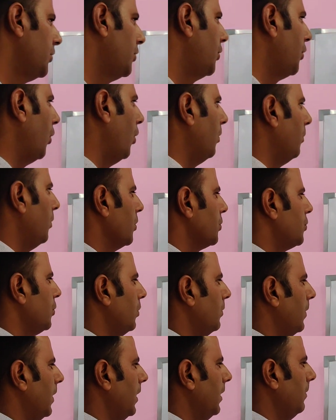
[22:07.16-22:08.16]

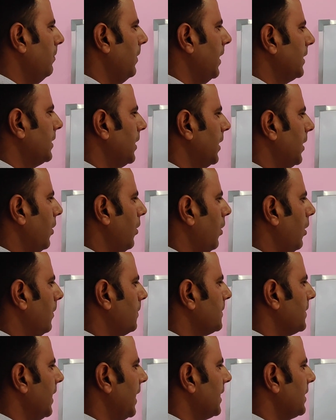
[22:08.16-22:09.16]
chromosomal method
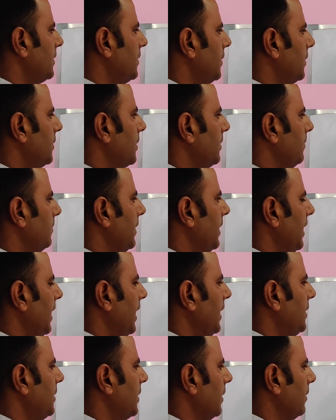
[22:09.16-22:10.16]
of sex
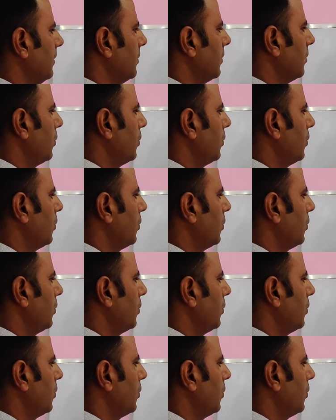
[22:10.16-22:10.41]
determination.